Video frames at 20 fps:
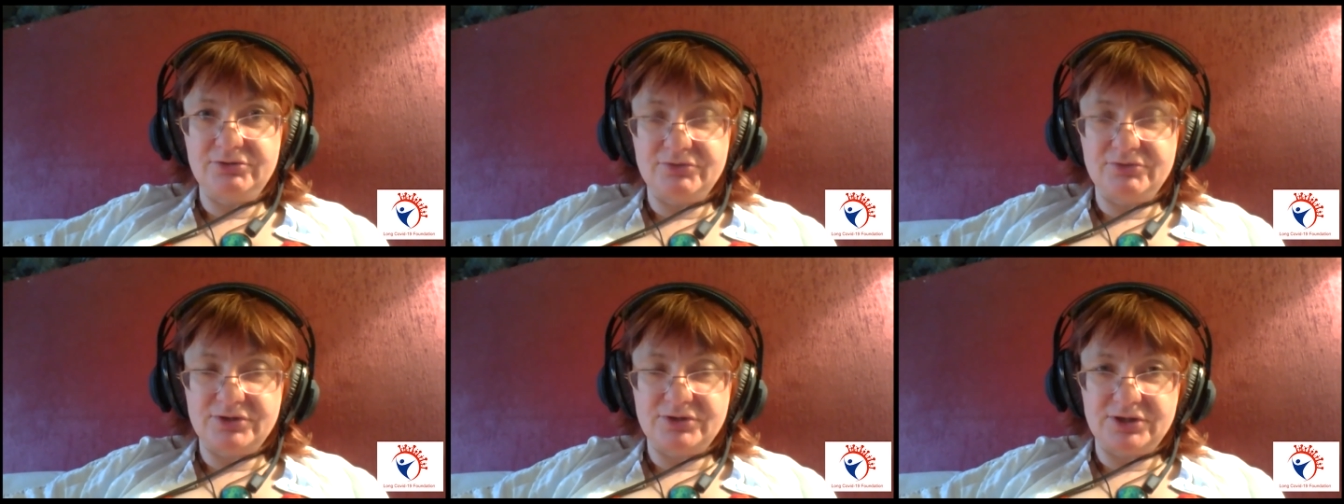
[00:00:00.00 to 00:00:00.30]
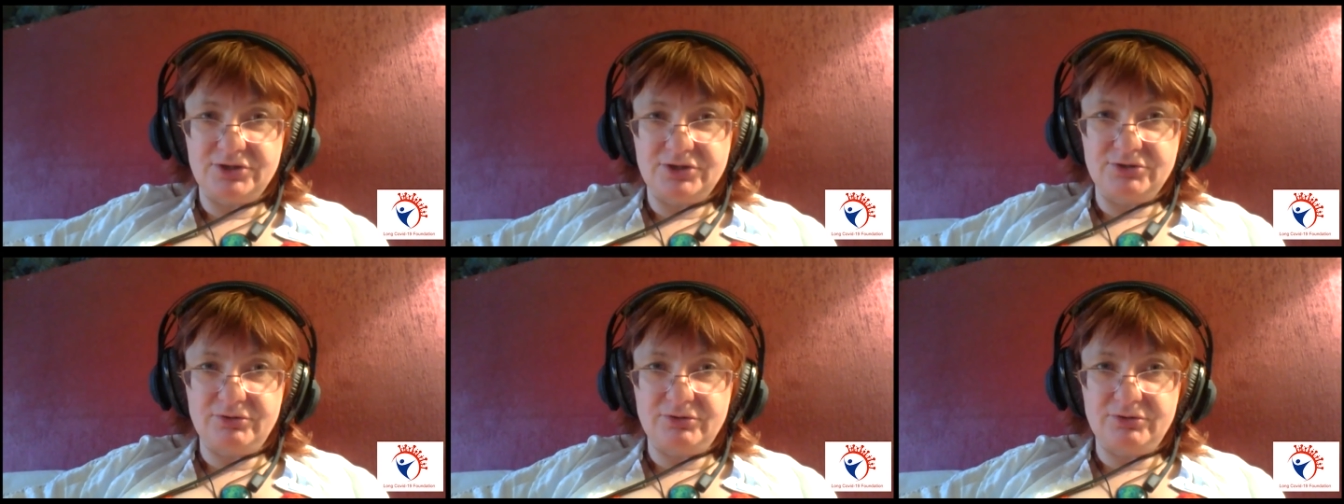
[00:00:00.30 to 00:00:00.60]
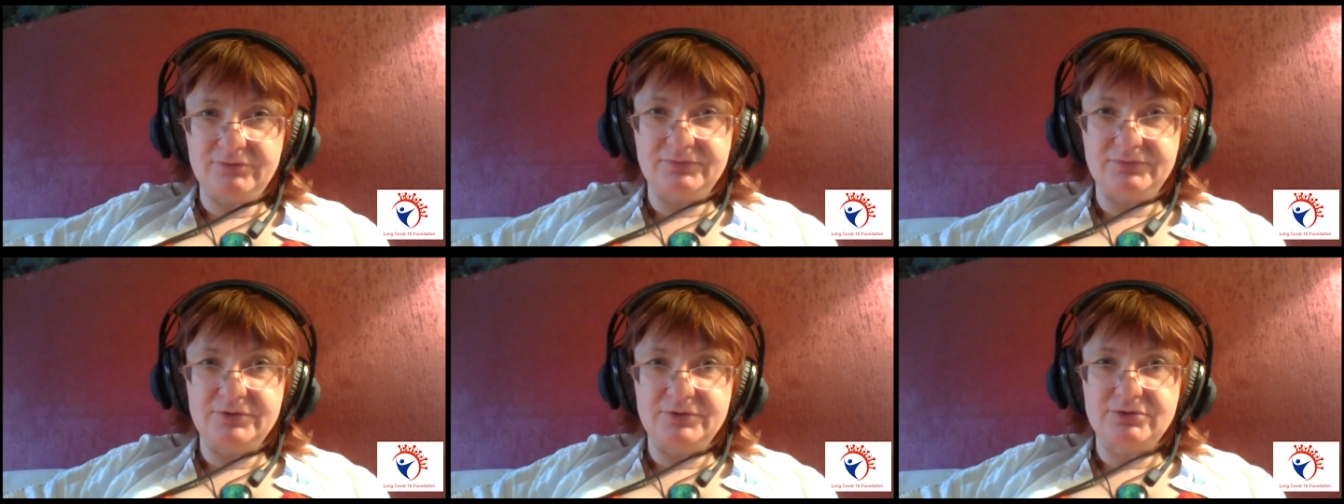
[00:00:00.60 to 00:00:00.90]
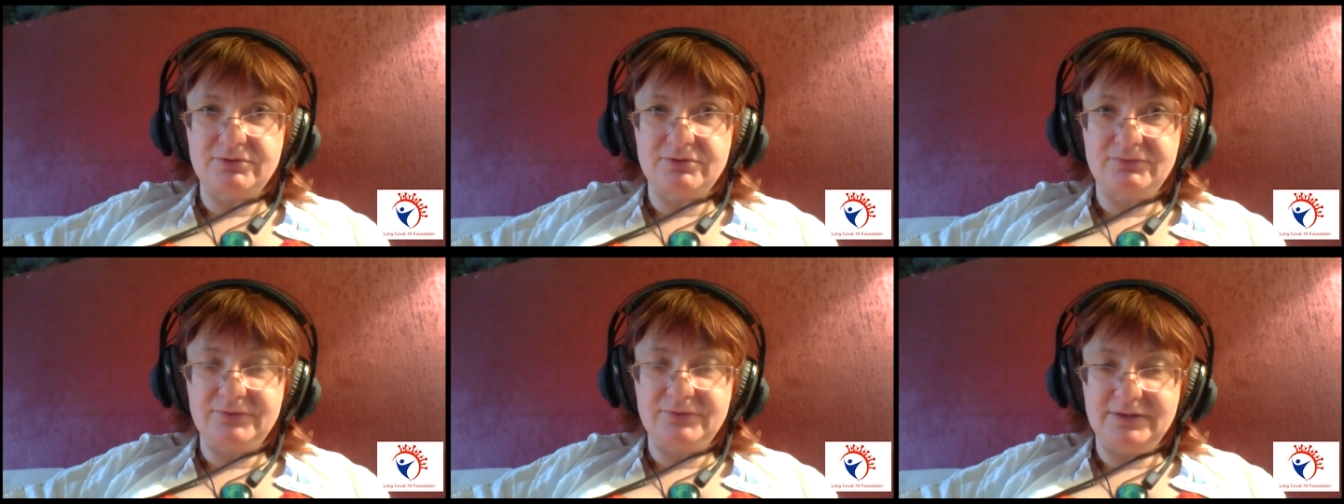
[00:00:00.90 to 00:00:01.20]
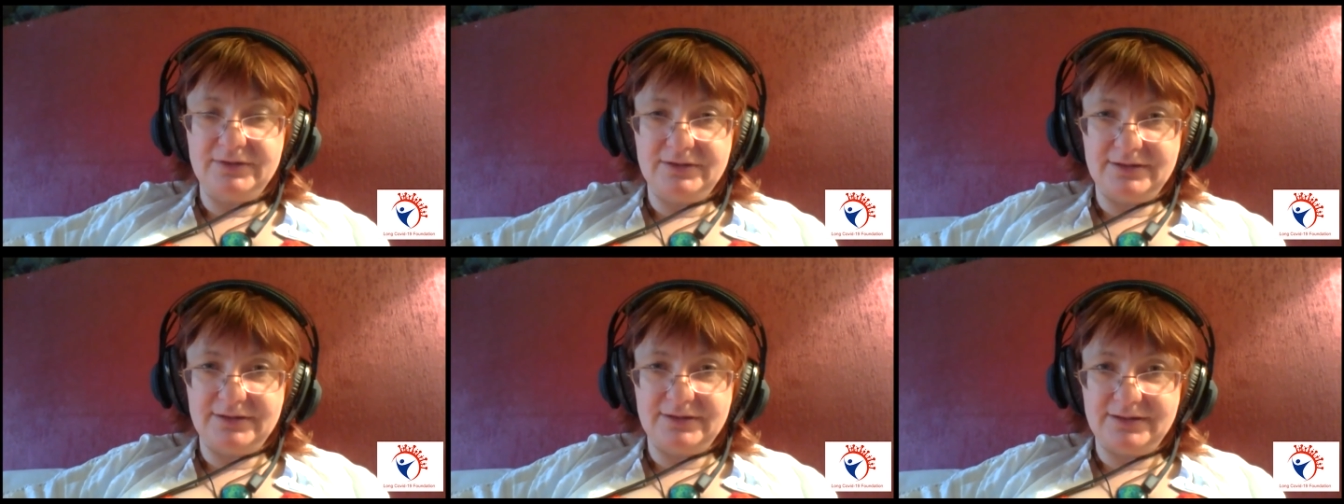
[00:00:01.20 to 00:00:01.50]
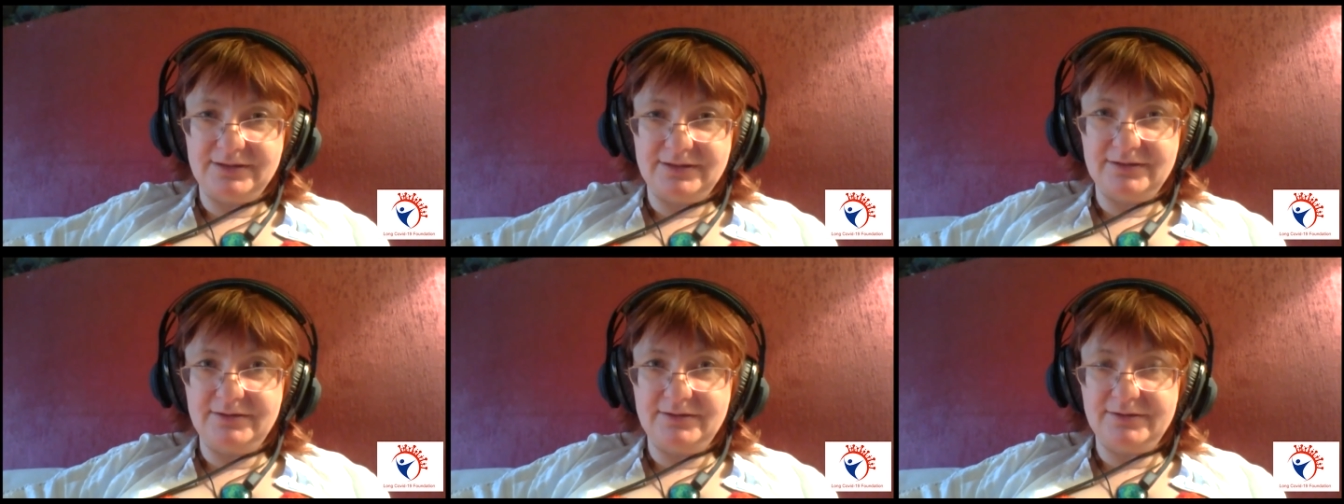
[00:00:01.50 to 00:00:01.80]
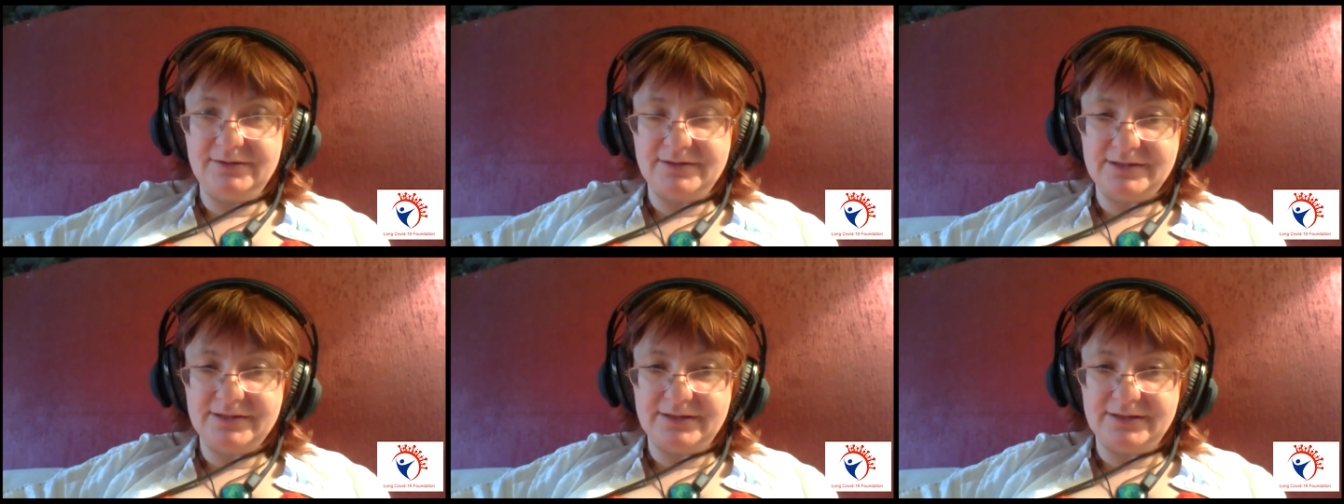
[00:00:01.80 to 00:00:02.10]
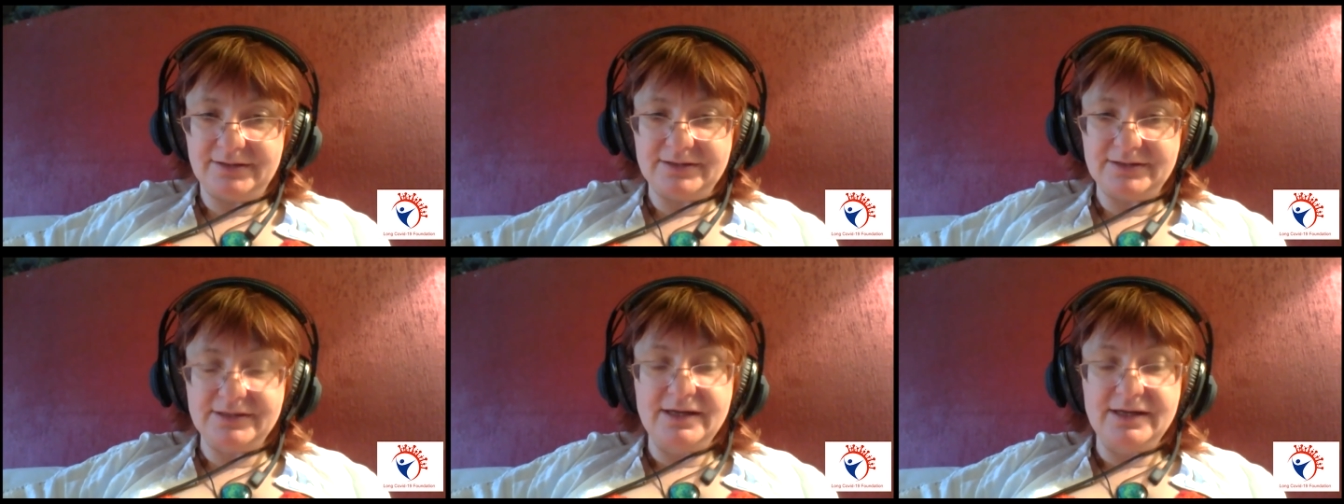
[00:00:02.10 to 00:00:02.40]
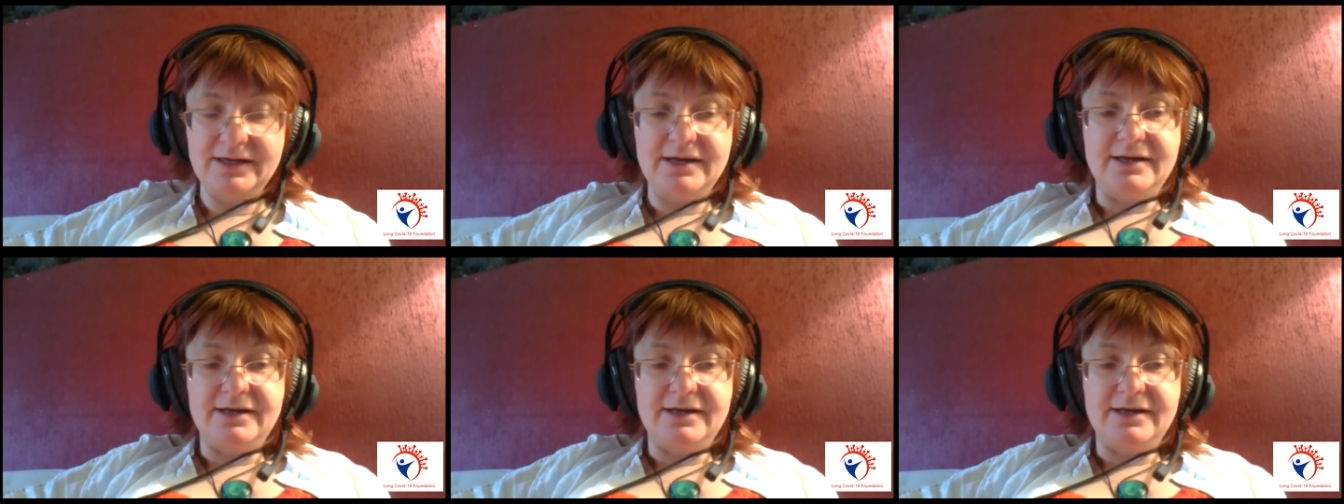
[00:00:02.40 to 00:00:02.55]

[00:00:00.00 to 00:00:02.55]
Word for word: on the surface of endothelial cells.